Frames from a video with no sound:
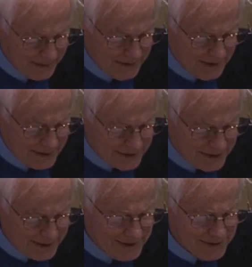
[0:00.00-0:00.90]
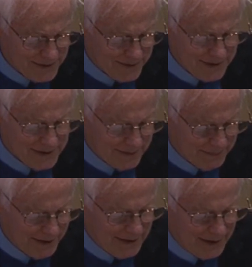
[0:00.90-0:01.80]
A citizenry
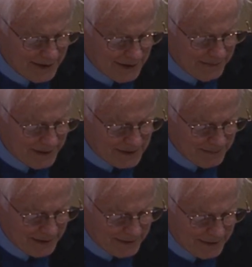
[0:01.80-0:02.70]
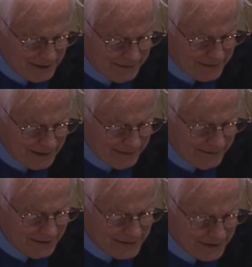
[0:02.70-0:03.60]
simply cannot be expected to have
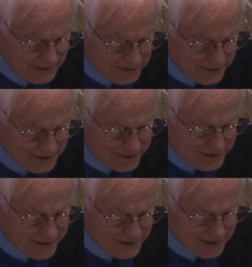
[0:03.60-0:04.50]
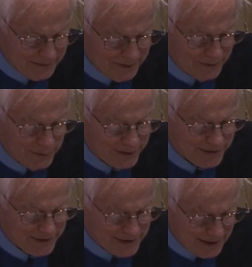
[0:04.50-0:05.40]
confidence in a judicial system in which
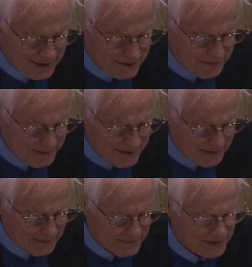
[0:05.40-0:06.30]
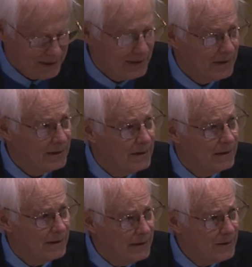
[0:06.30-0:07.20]
the standard becomes
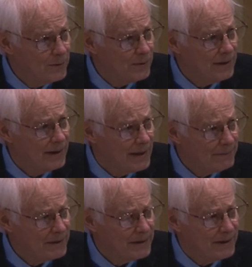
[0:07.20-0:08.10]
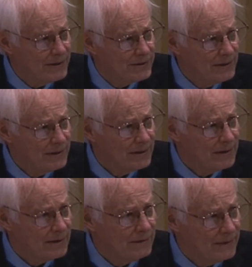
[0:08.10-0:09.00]
equal application
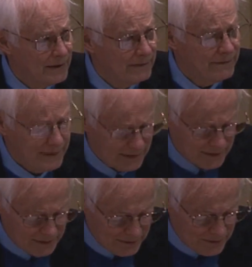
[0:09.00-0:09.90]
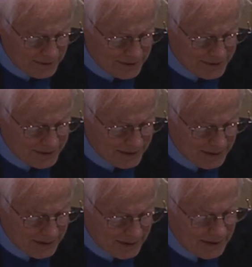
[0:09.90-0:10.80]
of unfair laws.
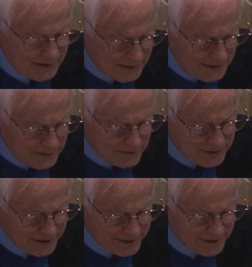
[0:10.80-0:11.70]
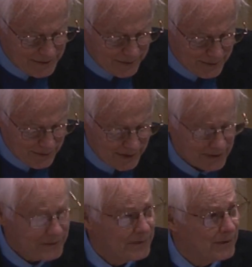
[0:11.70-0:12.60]
Equal justice
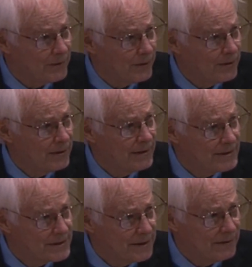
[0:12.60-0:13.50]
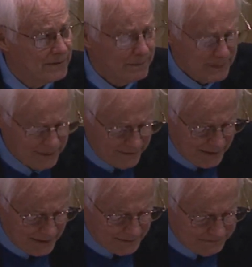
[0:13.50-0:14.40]
requires that the law itself be fair.